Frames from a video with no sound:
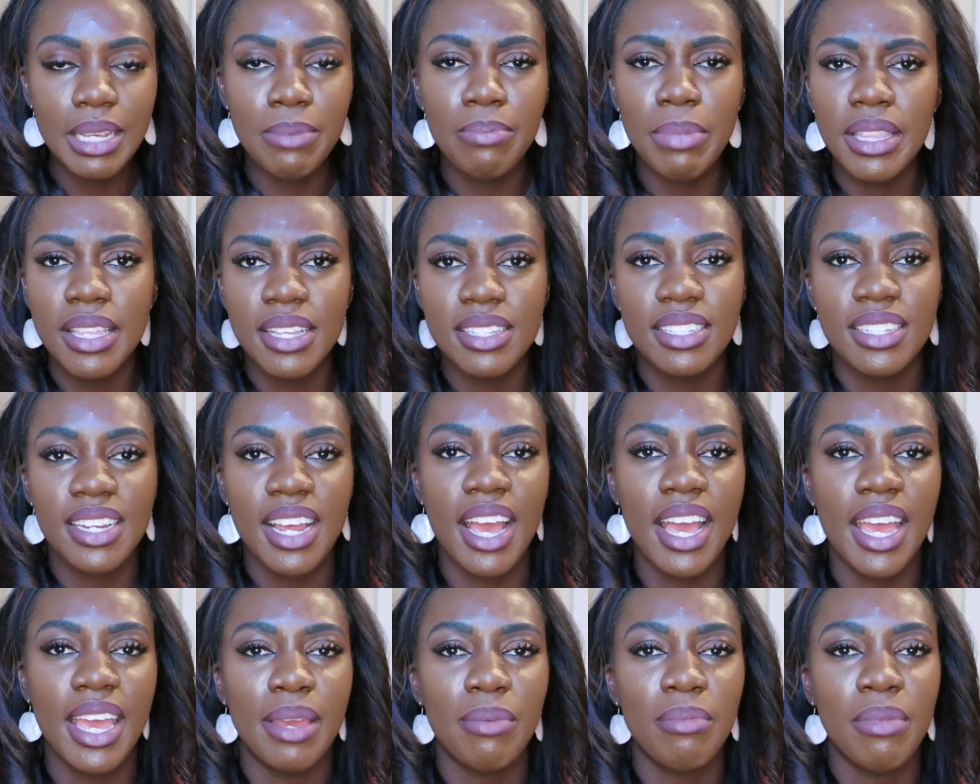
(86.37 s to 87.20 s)
But this
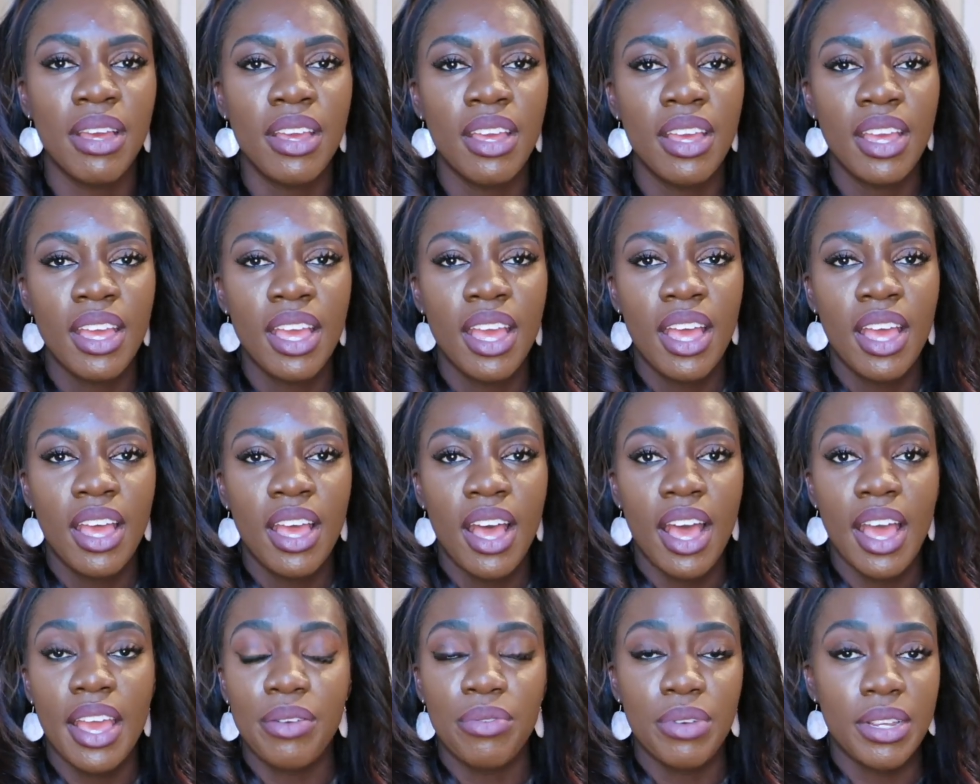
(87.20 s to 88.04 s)
time,
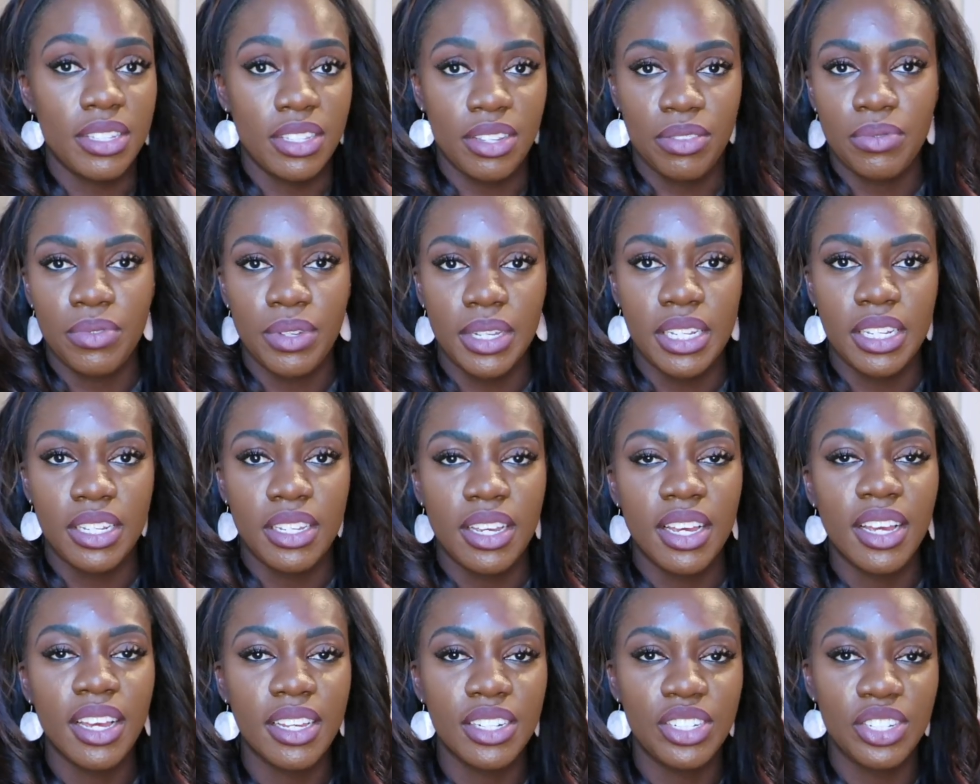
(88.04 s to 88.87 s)
I
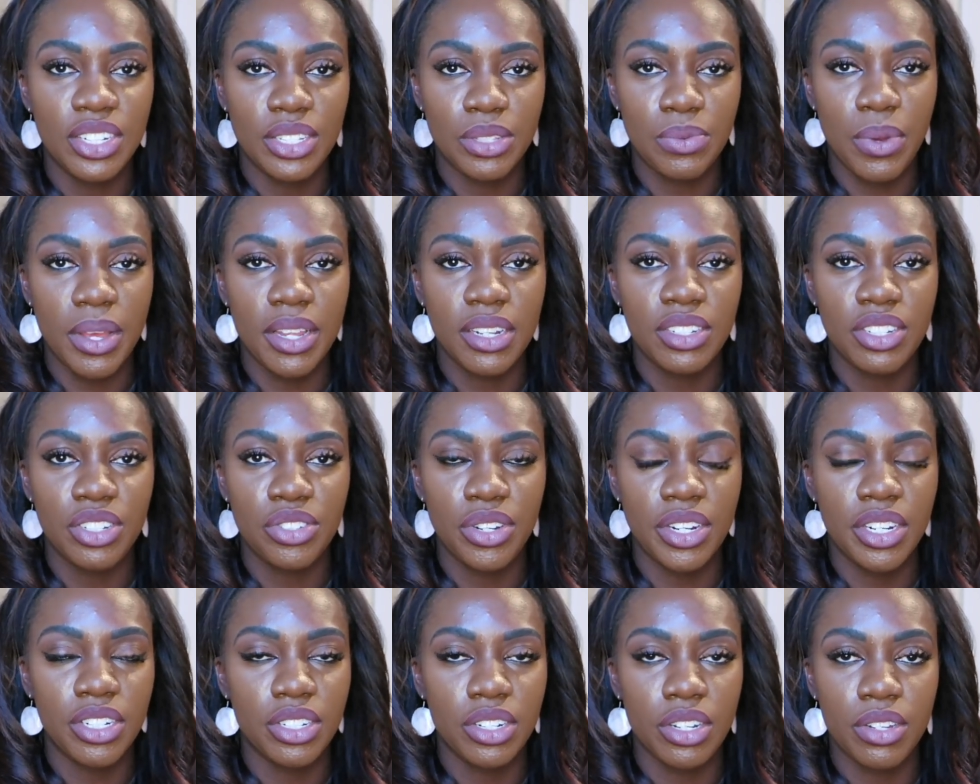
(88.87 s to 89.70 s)
recently just went to
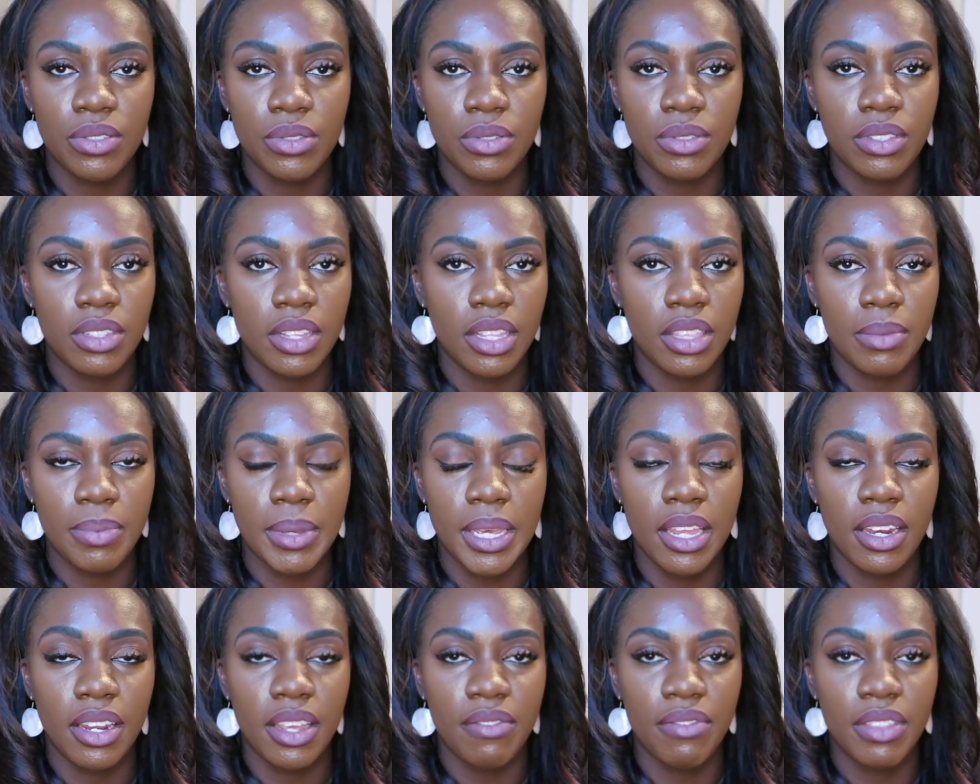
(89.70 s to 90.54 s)
Trader Joe's at the
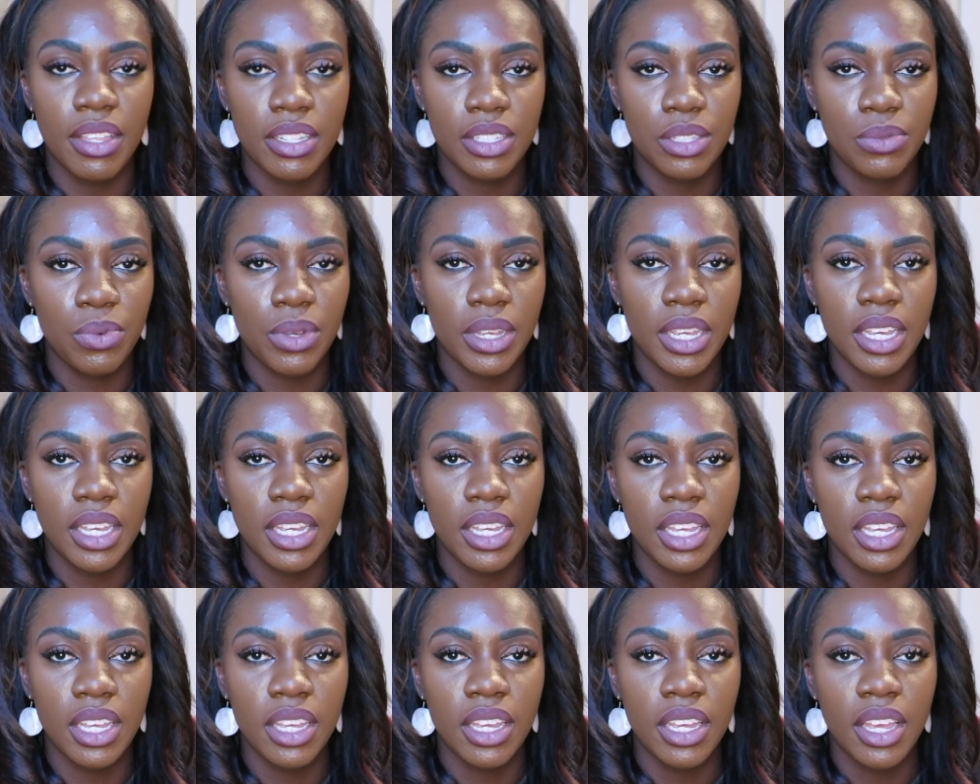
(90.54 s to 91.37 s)
beginning of this
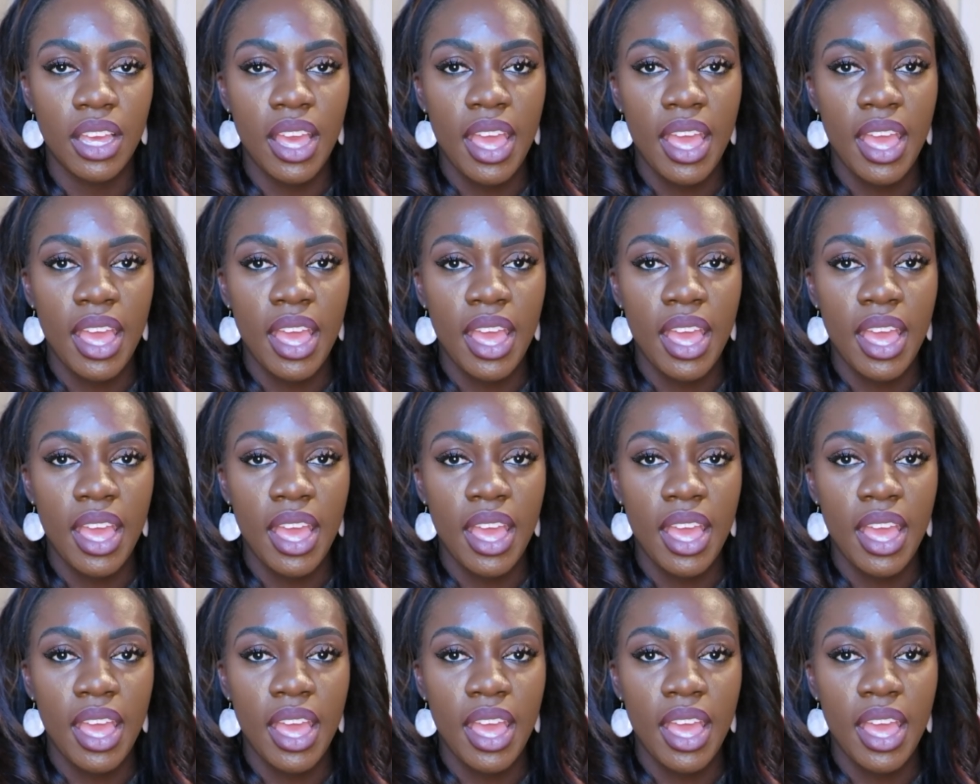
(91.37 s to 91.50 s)
week,